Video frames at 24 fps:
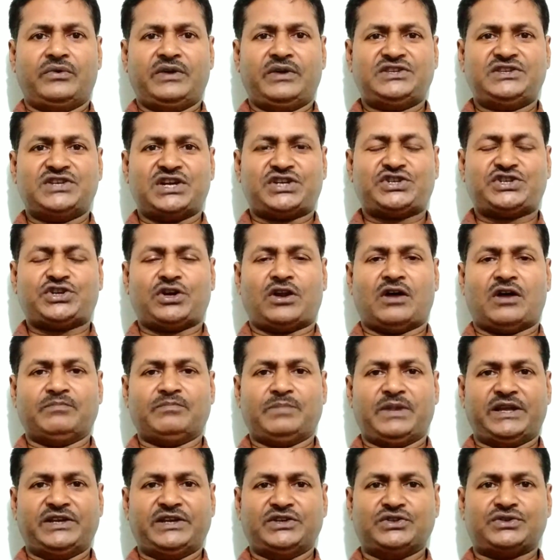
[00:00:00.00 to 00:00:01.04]
rejection of
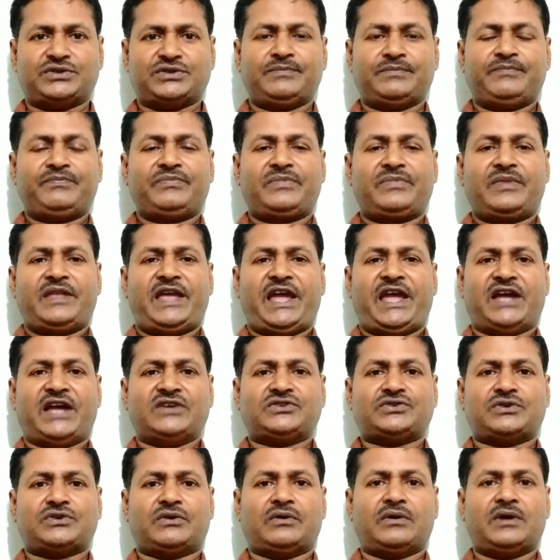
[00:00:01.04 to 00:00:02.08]
plaint.
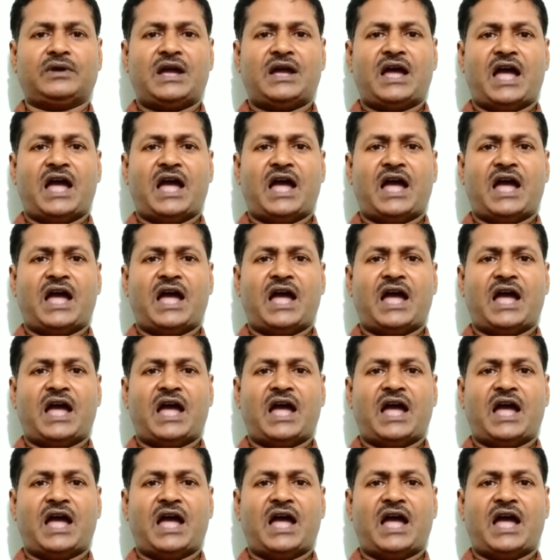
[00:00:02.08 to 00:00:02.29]
Answer: